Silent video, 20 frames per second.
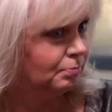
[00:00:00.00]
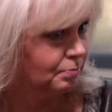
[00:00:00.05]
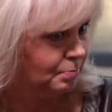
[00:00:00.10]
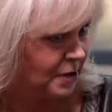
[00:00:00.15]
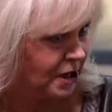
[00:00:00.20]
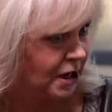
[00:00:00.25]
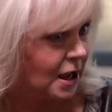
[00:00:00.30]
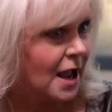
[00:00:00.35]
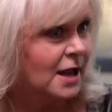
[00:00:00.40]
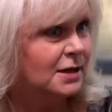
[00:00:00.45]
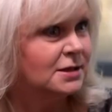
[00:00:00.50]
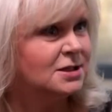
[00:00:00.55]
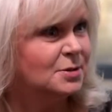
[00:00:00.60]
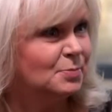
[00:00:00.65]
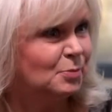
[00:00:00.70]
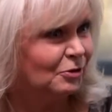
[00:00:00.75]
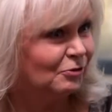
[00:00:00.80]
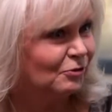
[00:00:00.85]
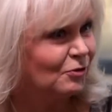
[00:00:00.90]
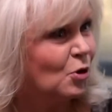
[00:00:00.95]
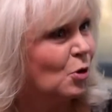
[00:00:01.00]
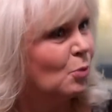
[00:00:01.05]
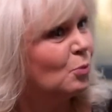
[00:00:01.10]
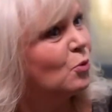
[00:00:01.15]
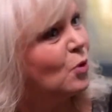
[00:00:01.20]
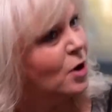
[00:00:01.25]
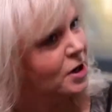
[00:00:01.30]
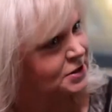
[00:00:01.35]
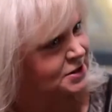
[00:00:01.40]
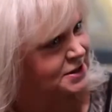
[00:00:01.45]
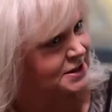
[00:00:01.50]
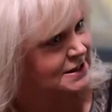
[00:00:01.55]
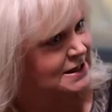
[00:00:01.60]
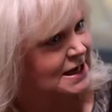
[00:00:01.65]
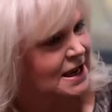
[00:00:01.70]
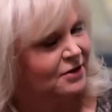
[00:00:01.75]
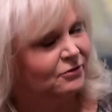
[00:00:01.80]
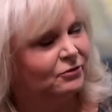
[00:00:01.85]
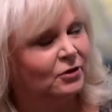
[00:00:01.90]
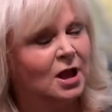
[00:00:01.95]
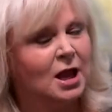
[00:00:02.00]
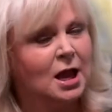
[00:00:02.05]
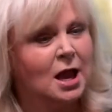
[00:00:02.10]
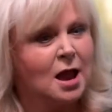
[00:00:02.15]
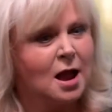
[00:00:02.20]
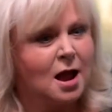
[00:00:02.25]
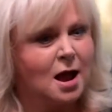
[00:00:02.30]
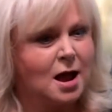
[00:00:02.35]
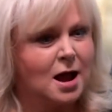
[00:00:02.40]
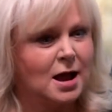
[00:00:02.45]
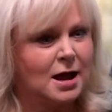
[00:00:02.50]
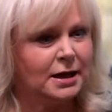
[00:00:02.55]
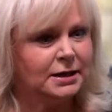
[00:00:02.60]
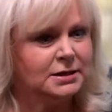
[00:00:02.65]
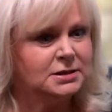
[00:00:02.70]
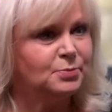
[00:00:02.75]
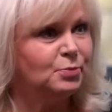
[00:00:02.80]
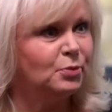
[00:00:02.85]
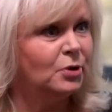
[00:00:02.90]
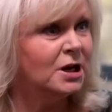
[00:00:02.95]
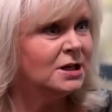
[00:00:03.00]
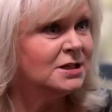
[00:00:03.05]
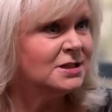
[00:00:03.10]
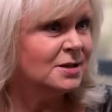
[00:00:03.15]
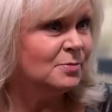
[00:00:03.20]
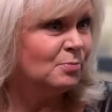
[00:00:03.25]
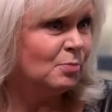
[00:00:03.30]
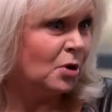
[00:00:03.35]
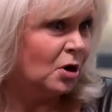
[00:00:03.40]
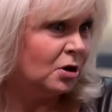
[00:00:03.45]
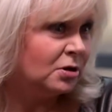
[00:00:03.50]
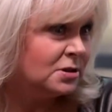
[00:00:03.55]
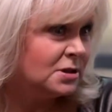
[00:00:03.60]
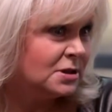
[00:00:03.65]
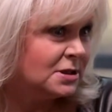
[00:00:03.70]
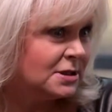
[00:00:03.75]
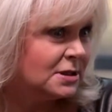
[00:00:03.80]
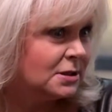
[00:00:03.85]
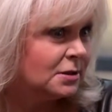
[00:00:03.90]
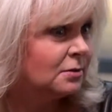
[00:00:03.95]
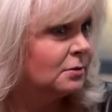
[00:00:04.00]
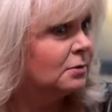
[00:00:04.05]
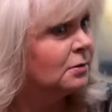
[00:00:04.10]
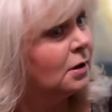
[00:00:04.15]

began to perform whilst deaf. And Brendan Burns